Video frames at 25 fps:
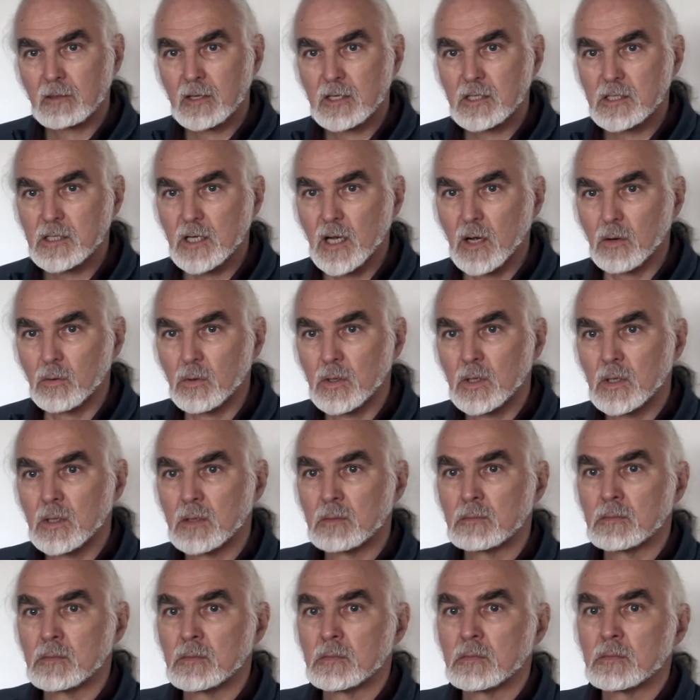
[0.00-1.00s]
So
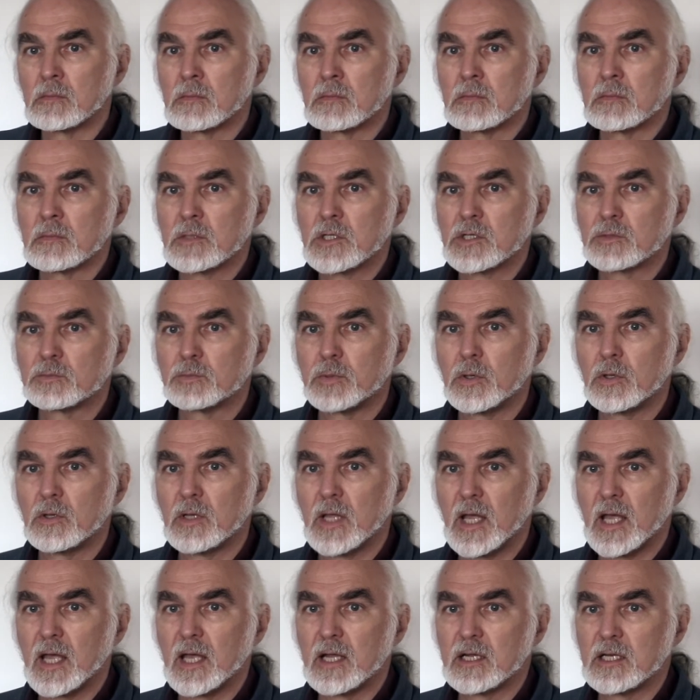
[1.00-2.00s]
just pull
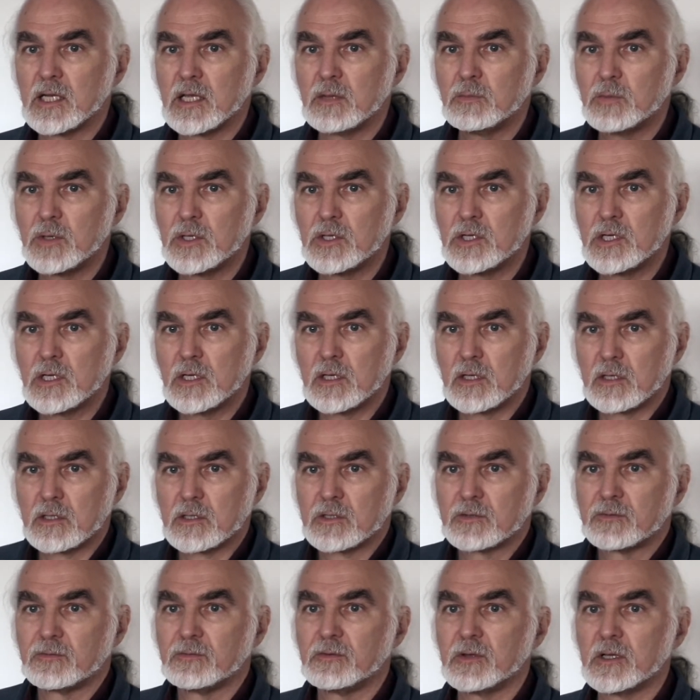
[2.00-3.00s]
that air deep into your
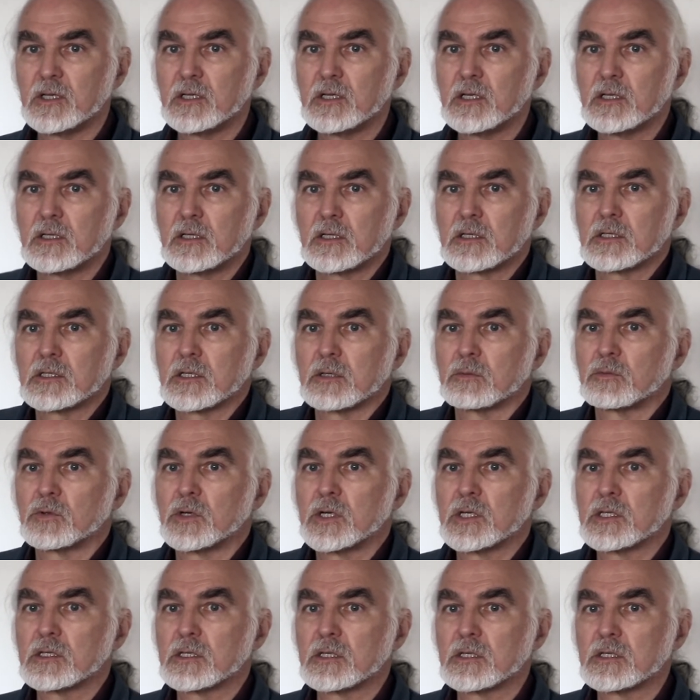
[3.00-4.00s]
lungs, fill your lungs up
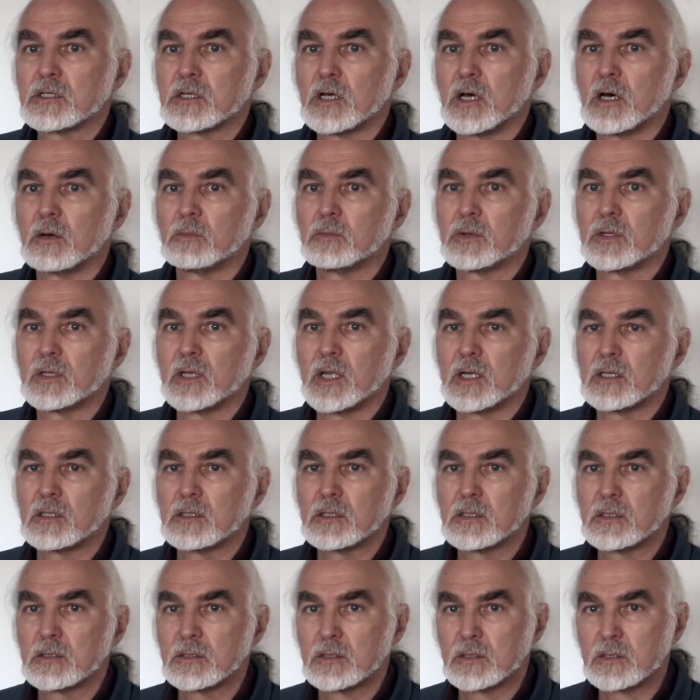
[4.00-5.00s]
right to the top, and
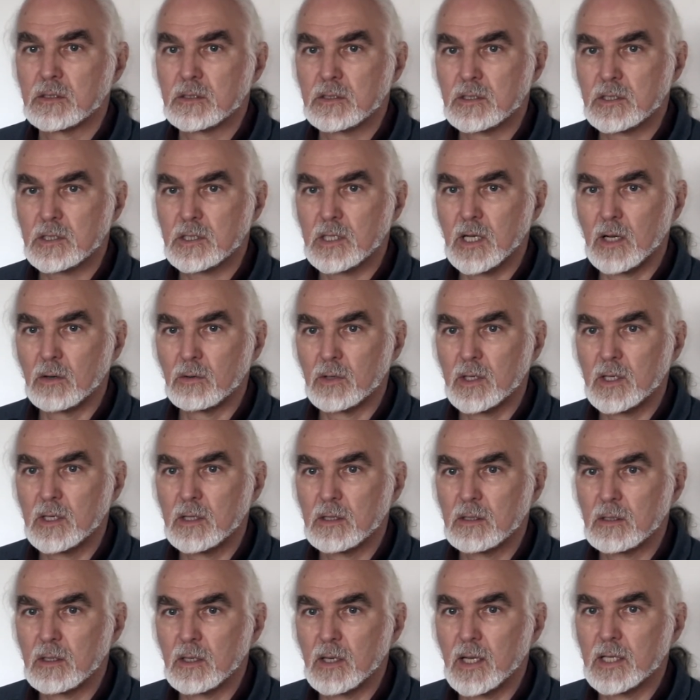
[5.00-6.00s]
then slowly
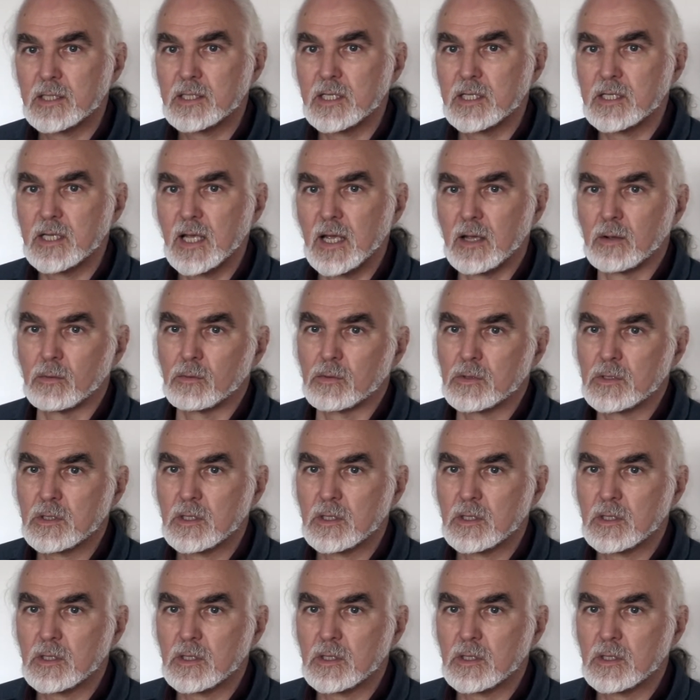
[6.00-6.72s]
let it out.